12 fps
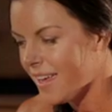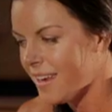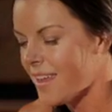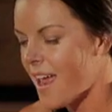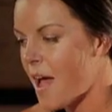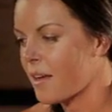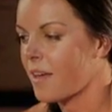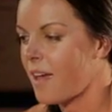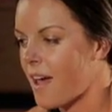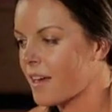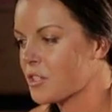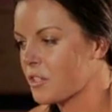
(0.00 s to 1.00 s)
and it
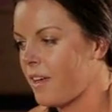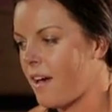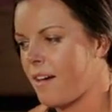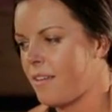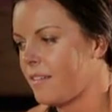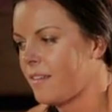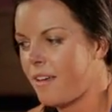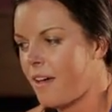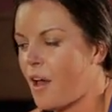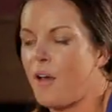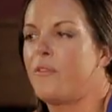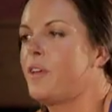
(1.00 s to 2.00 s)
actually had
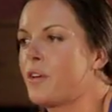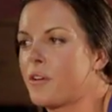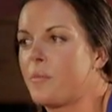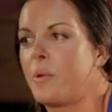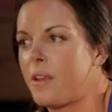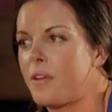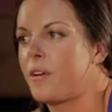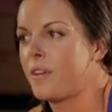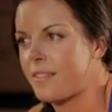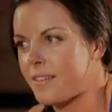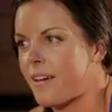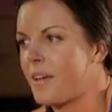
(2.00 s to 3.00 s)
a figure competitor
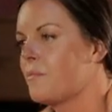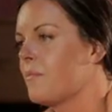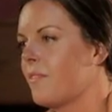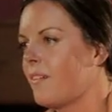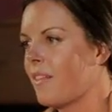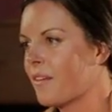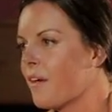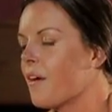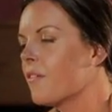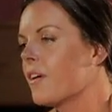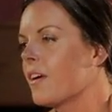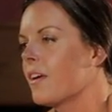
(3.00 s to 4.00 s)
at the time on the
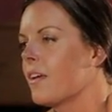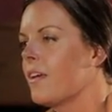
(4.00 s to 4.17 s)
cover.